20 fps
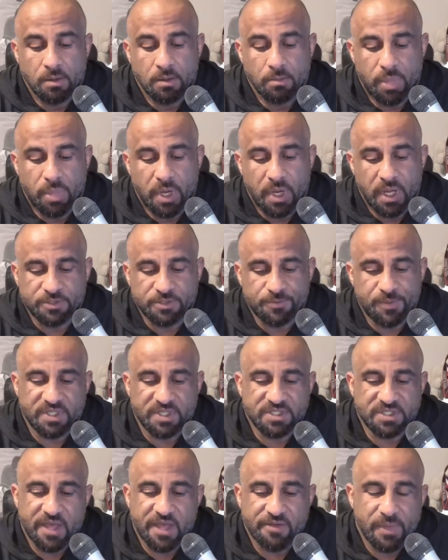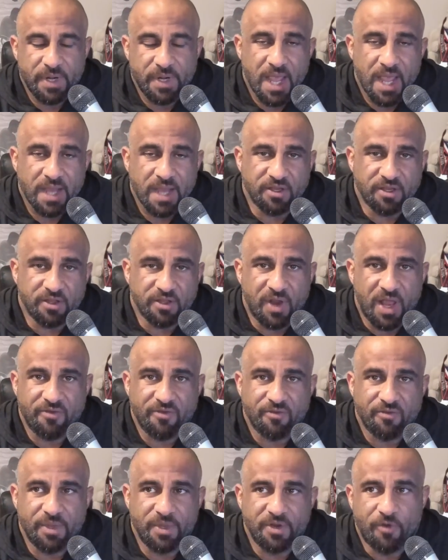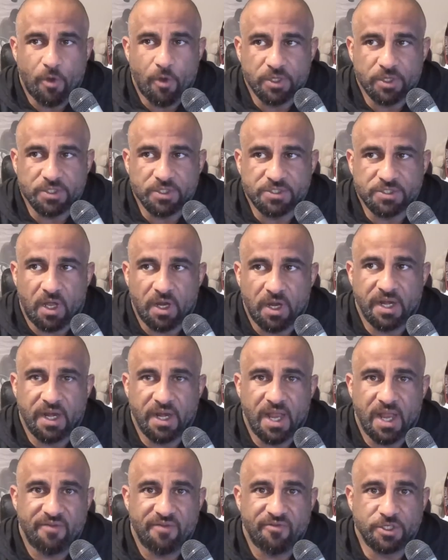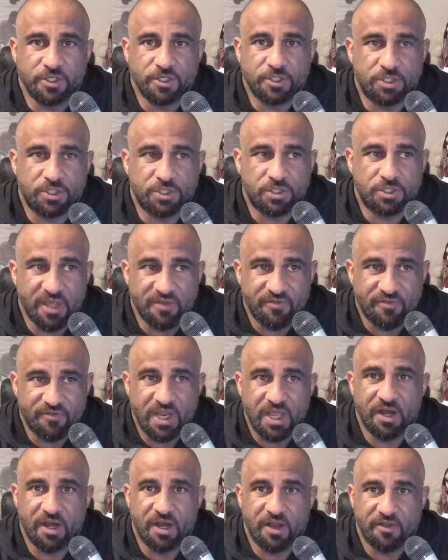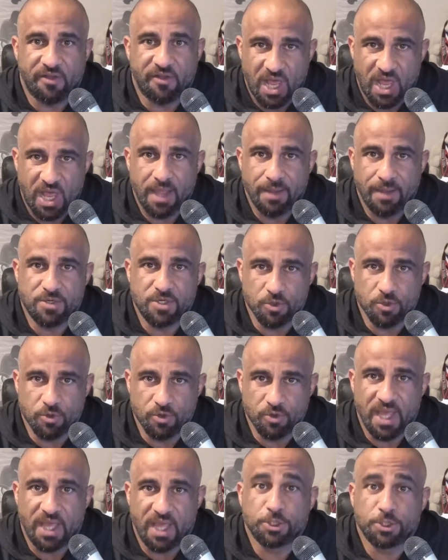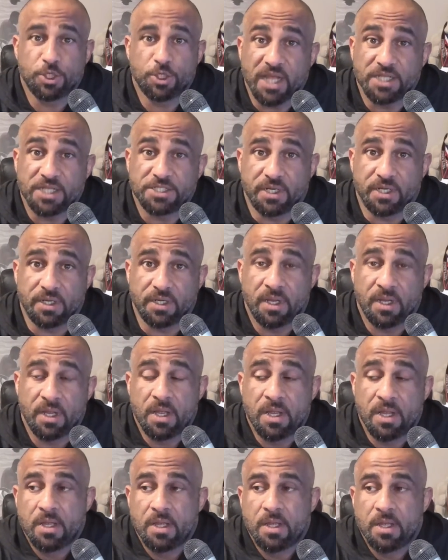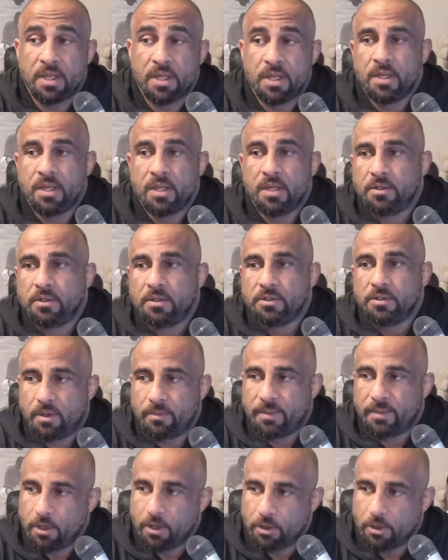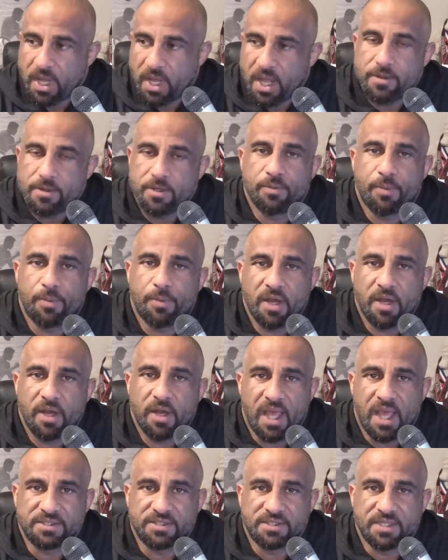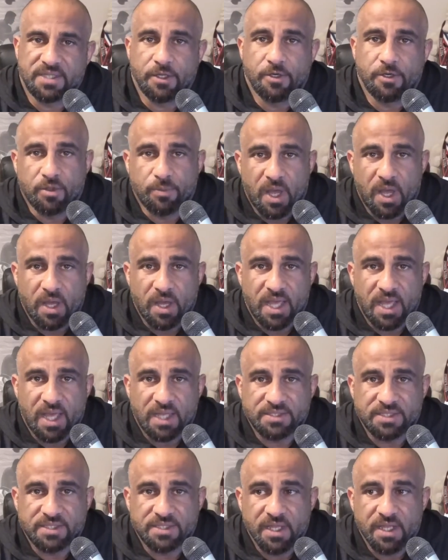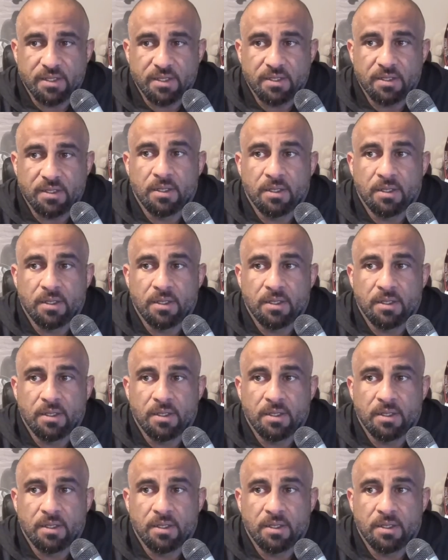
But it's because I haven't been active. I haven't been focused on it. I haven't given it enough time to get traction. So I'm like, okay, I do the podcast thing. You do the podcast thing.